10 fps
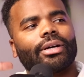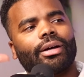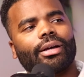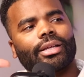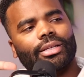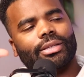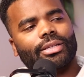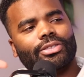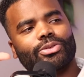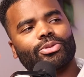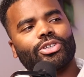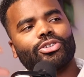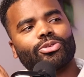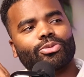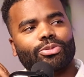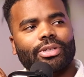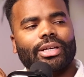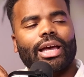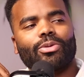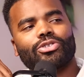oh, like that's so cute.
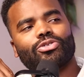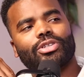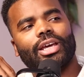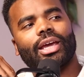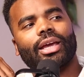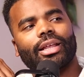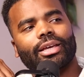Like, how was your day?